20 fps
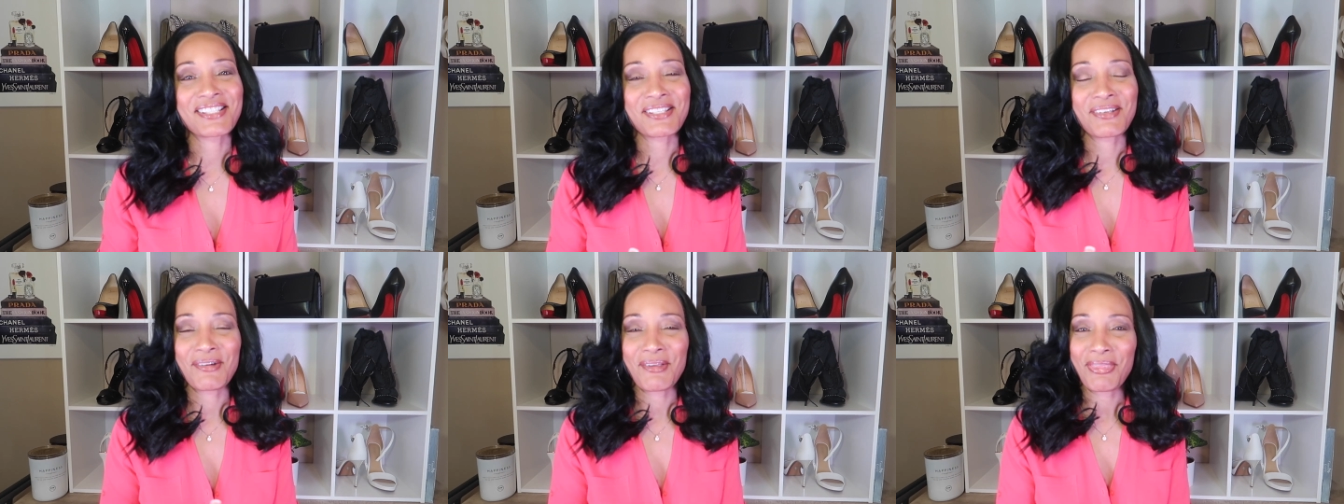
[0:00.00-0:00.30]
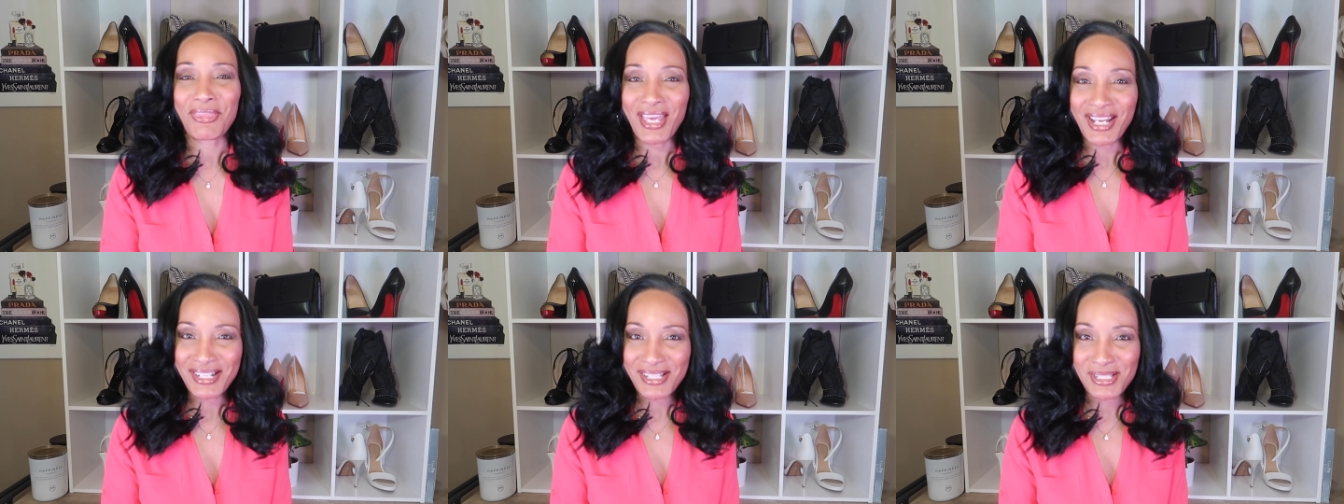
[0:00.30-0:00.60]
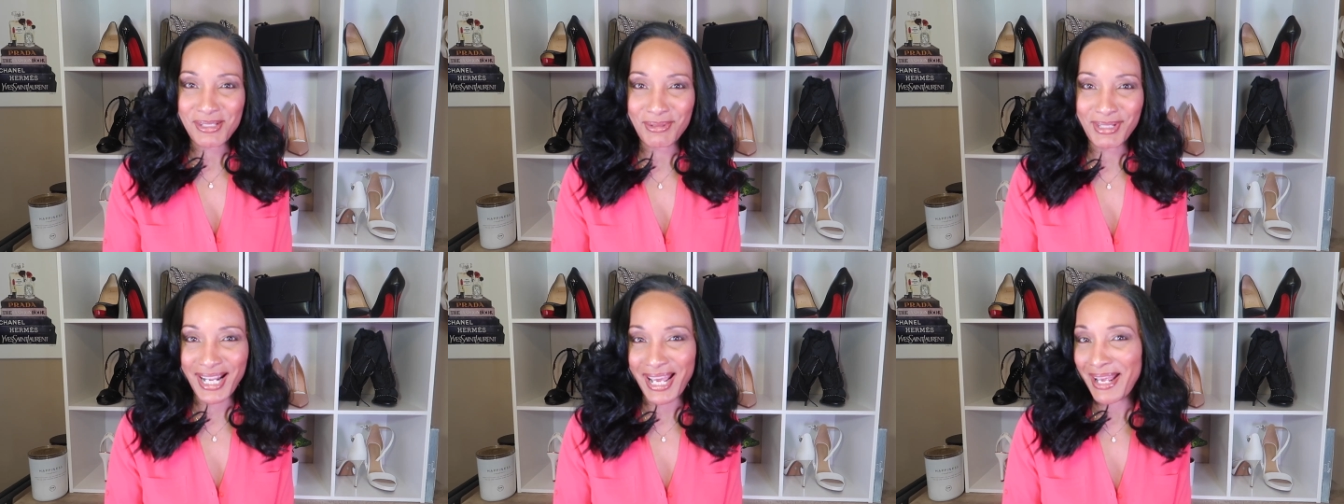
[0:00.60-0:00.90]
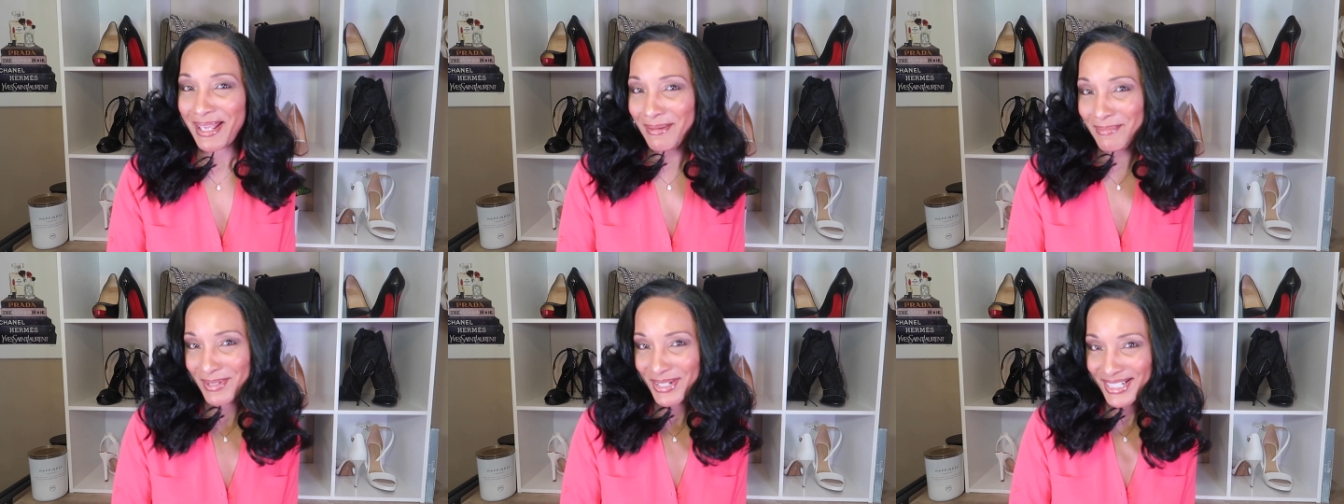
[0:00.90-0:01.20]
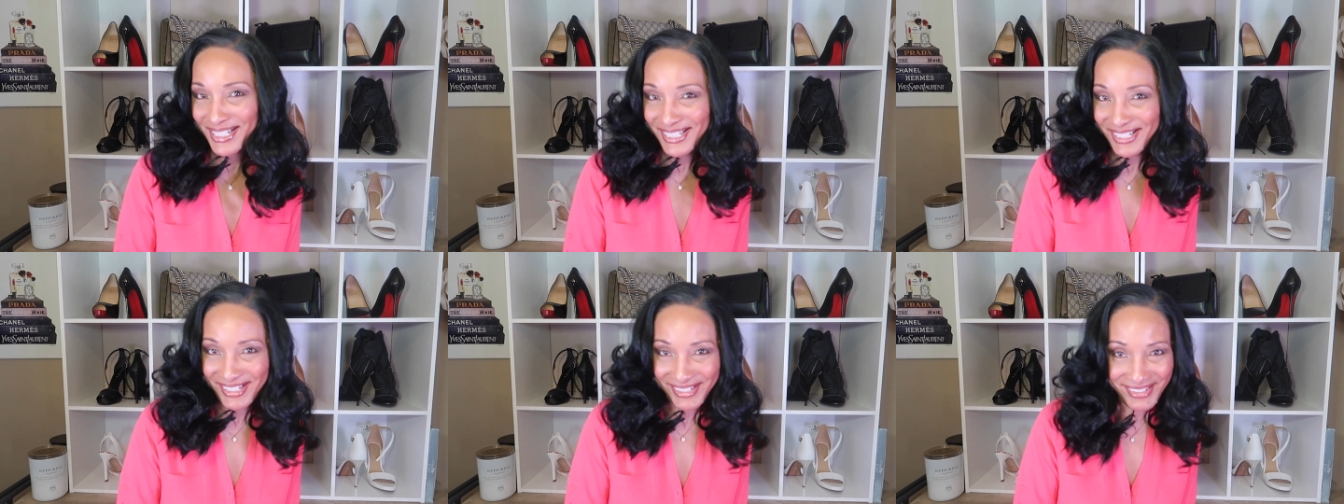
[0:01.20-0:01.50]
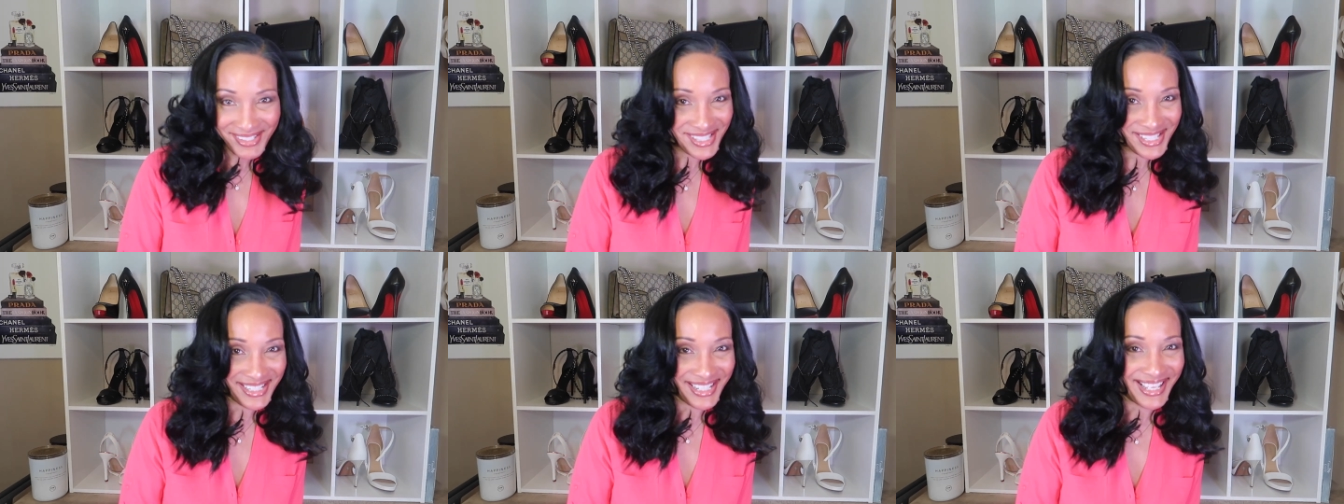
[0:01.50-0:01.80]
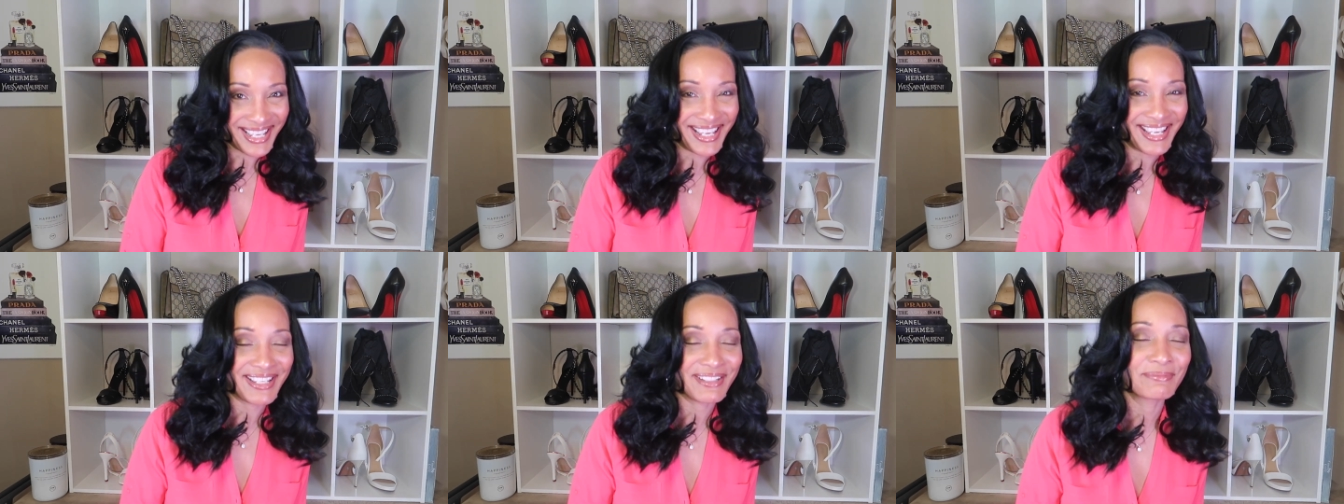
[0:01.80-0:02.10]
So that is what I am gonna do
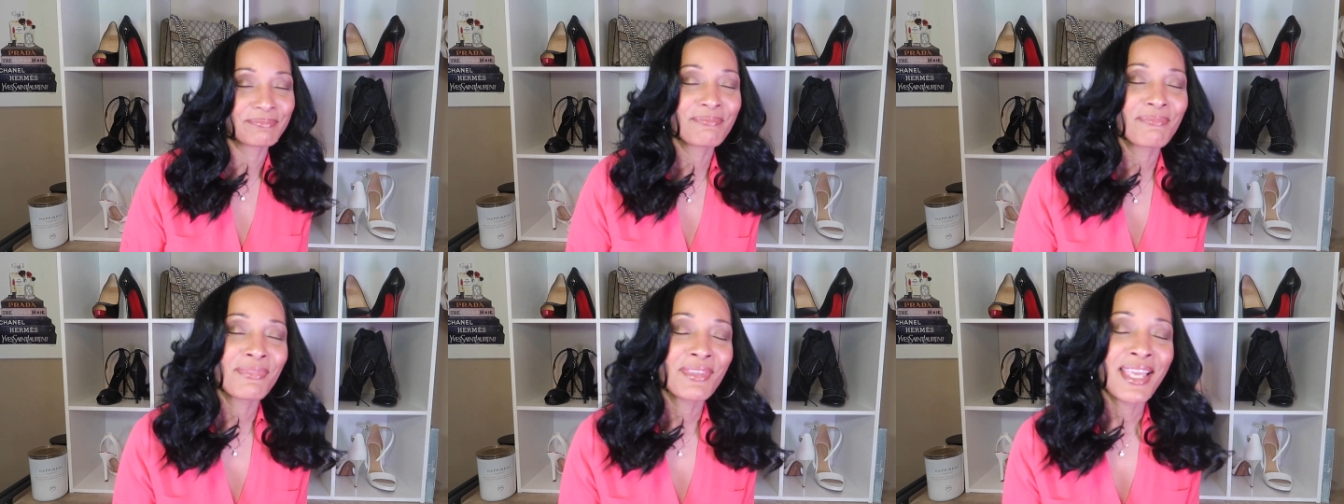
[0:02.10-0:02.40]
today.